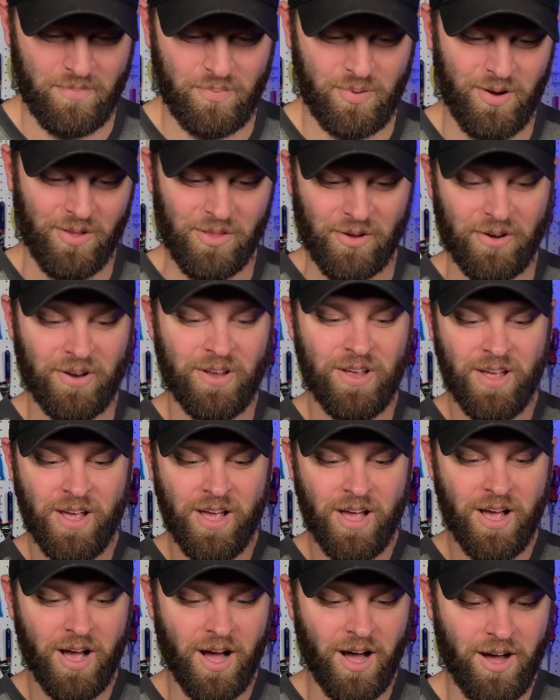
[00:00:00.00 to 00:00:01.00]
brother
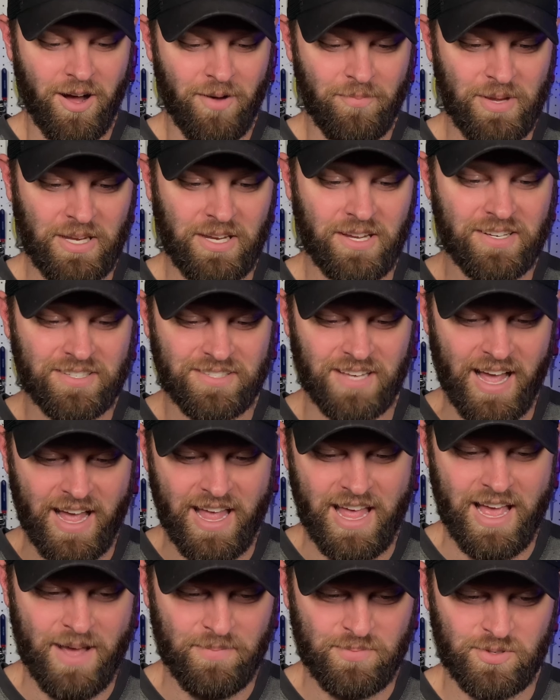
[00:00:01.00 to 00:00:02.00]
because
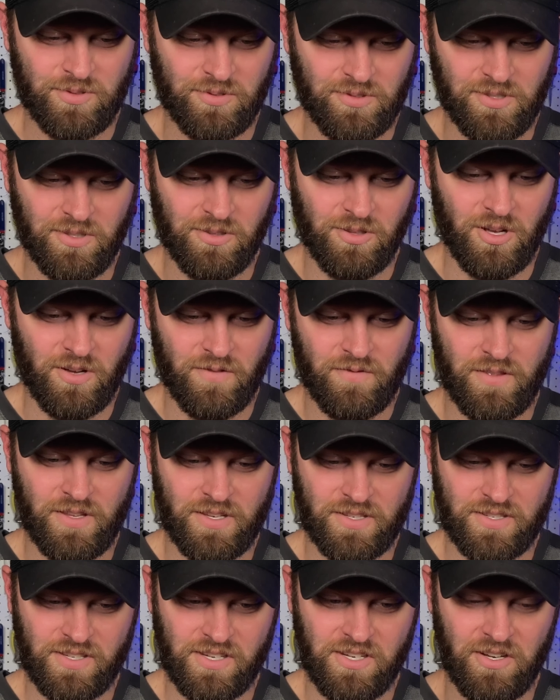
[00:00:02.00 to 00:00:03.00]
I absolutely love
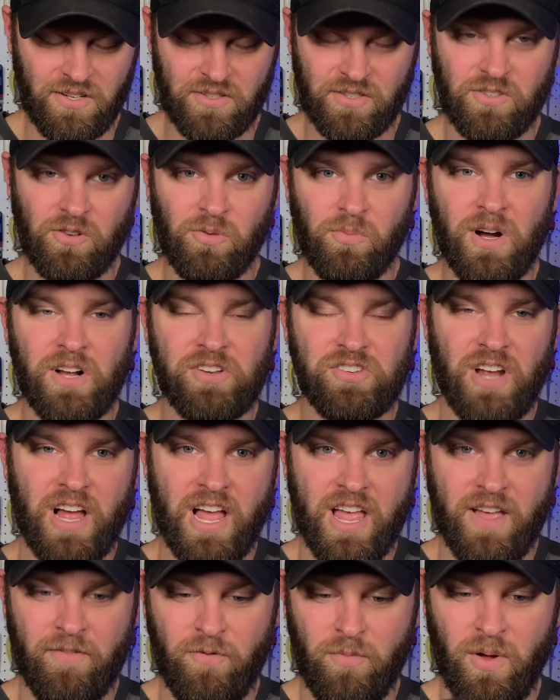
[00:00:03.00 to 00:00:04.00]
this gun so much.
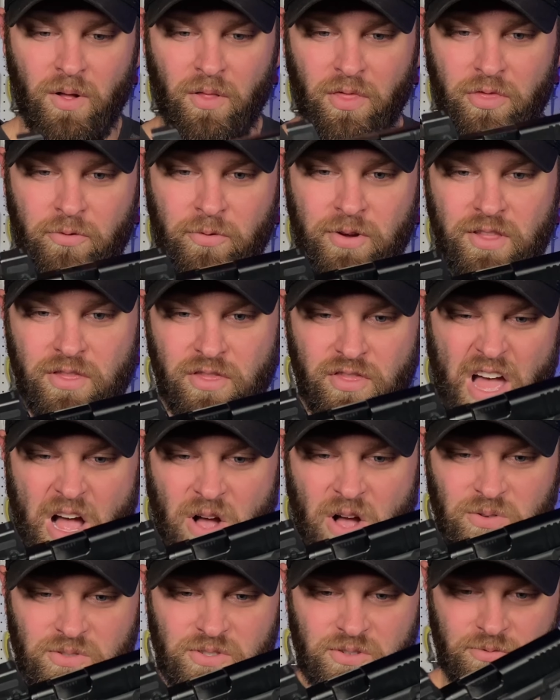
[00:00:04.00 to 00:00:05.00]
I have about
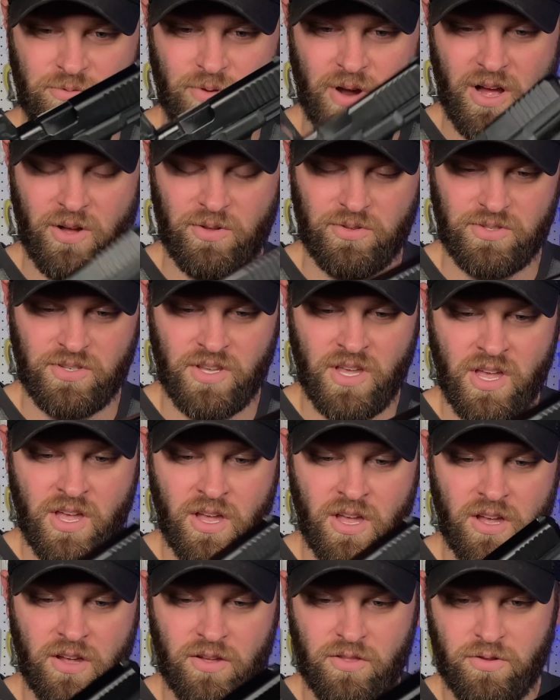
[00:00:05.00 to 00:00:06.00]
3,000 rounds
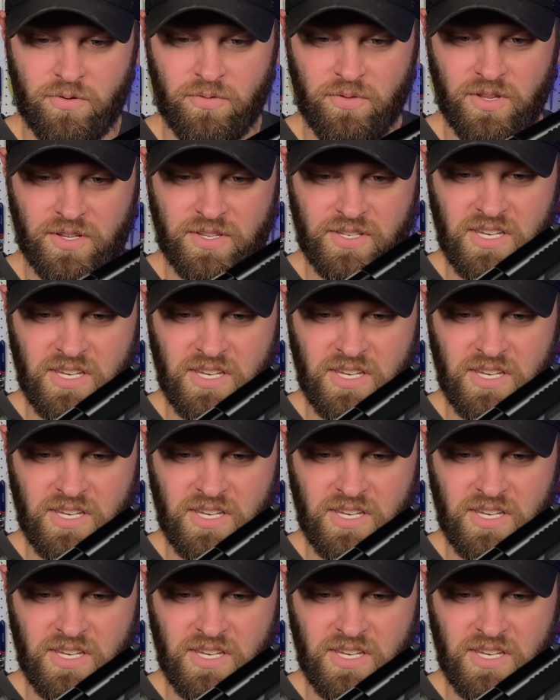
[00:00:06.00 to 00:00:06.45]
through this